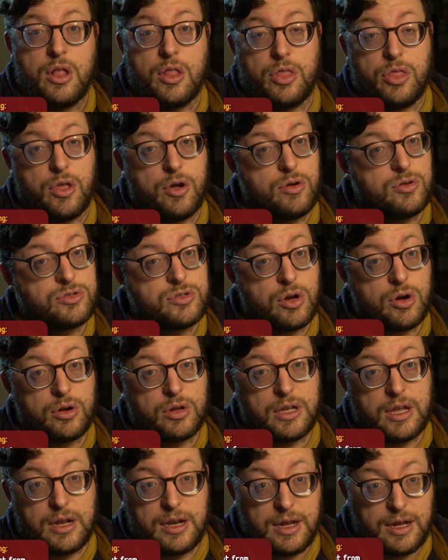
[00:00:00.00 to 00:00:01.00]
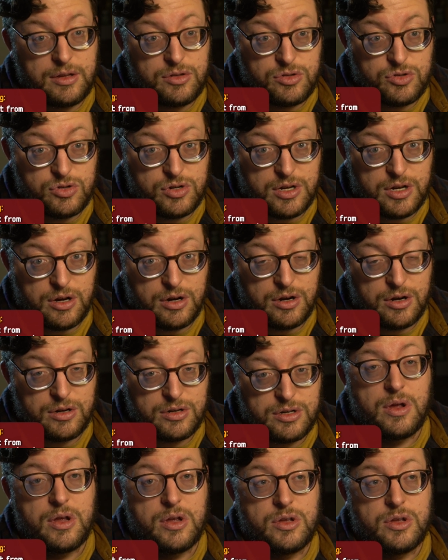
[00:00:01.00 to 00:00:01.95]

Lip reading: those aren't getting triggered.